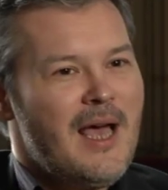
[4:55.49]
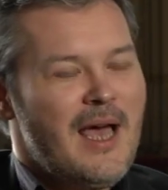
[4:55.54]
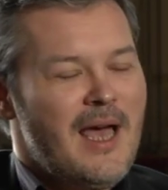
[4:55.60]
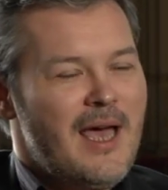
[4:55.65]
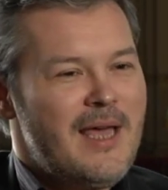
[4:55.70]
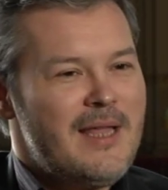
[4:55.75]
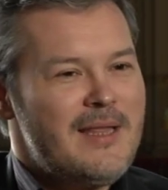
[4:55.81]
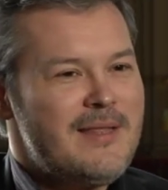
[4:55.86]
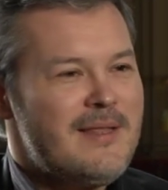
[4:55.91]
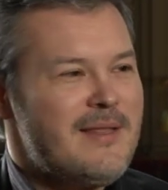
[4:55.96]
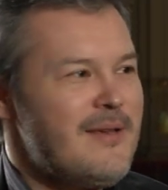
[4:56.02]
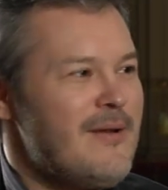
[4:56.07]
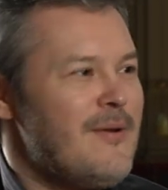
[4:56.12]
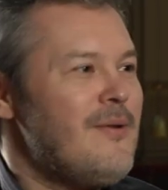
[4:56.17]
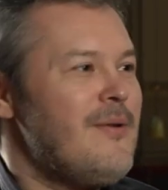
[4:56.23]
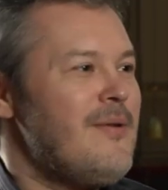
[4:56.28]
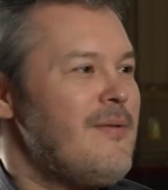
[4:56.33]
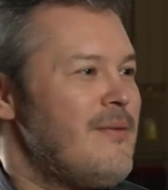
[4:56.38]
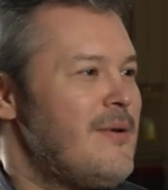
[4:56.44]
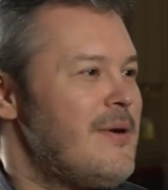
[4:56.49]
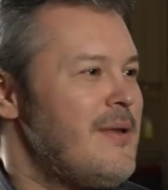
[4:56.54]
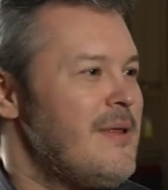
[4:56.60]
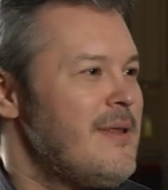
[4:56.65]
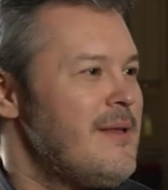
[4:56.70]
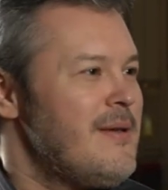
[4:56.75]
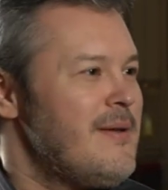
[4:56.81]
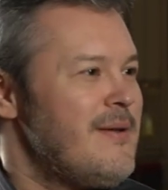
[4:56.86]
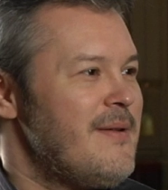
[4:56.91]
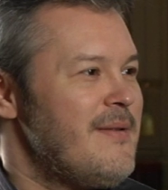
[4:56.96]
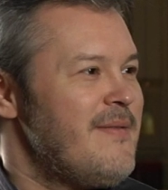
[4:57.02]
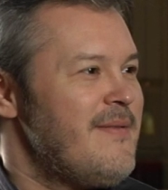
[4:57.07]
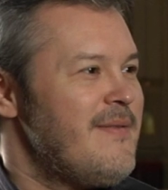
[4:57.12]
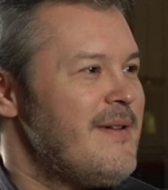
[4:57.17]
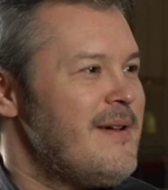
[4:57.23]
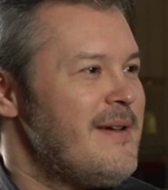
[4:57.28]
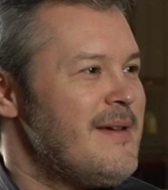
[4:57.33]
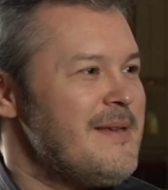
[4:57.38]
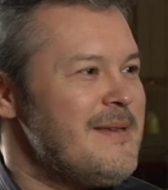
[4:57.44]
and the whole world
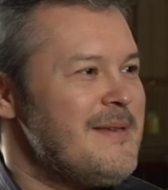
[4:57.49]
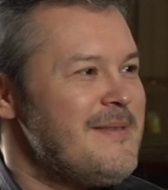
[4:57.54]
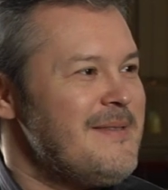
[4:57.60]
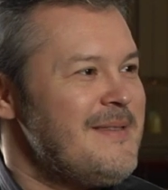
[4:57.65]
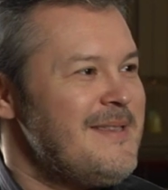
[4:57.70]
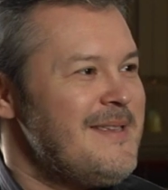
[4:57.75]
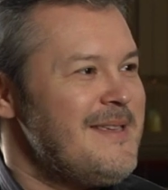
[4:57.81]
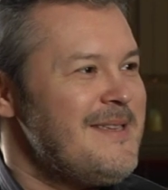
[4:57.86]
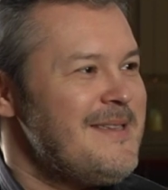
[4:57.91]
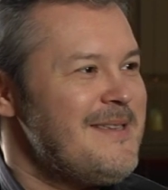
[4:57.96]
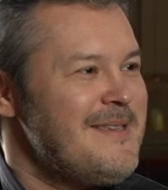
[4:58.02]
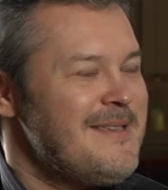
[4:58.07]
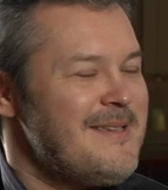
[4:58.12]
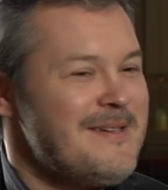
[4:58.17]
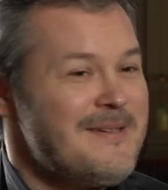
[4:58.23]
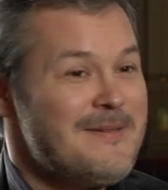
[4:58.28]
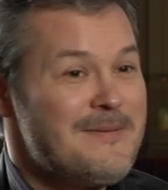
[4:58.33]
of this